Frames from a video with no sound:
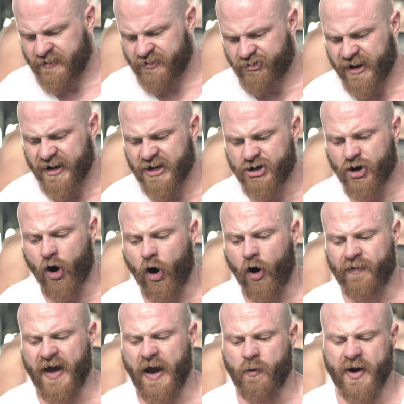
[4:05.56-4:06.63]
training your
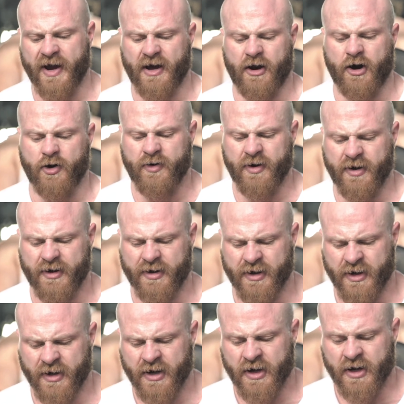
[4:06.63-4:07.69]
heart that way alone,
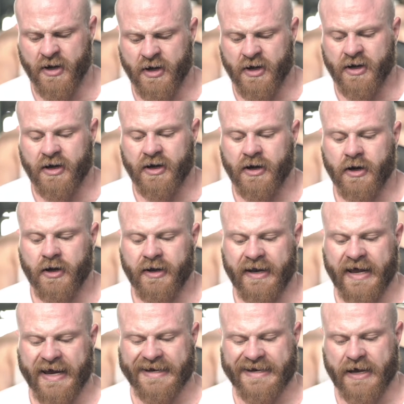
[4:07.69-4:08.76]

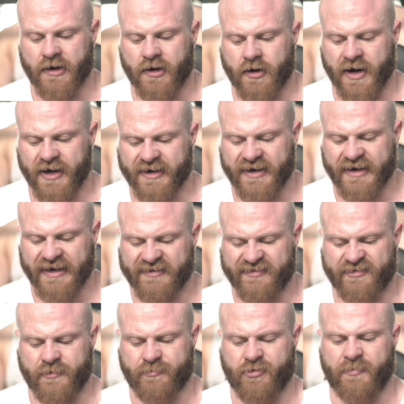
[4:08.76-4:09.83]
later down the line can lead to
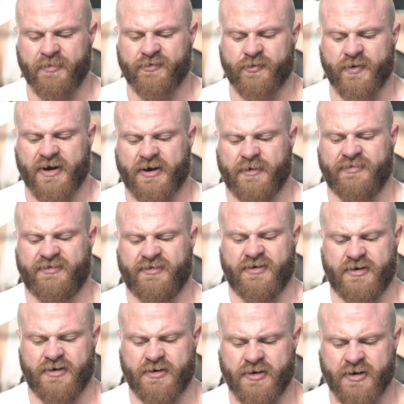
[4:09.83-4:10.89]
certain problems when it comes to
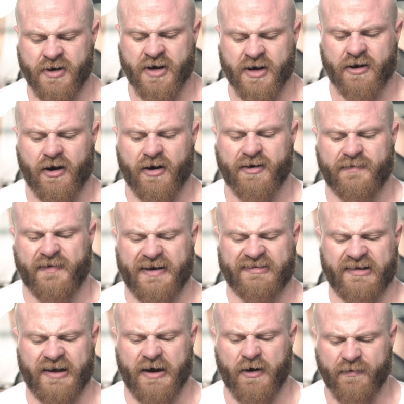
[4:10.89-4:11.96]

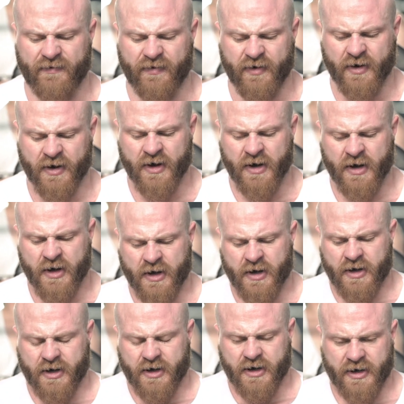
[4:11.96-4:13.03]
cardiovascular health.
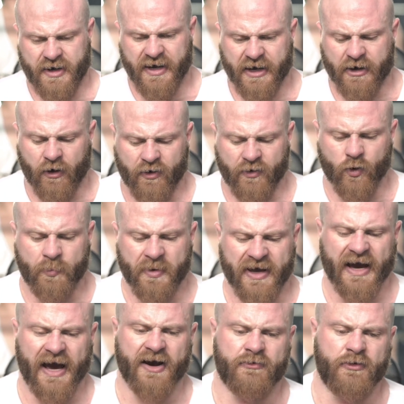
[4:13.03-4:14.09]
Uh, it can't all be
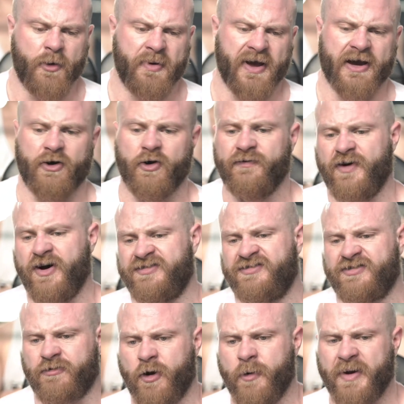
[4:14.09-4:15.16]
anaerobic
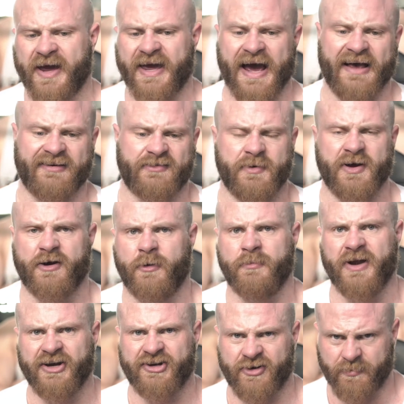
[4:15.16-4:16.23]
versus aerobic, it has to be a
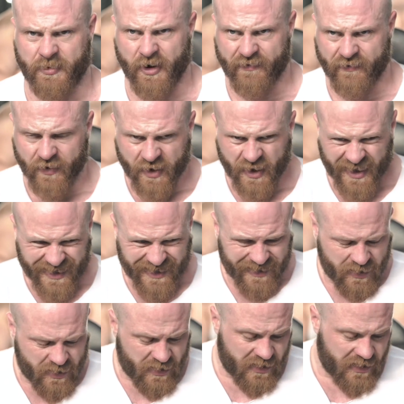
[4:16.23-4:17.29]
combination of both.
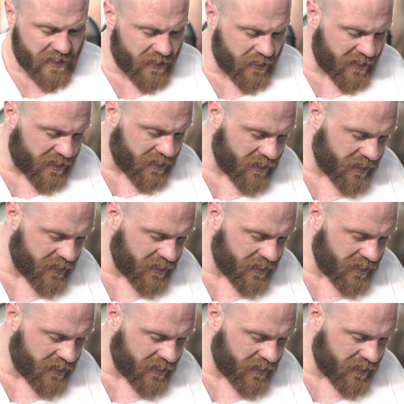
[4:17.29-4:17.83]
And uh,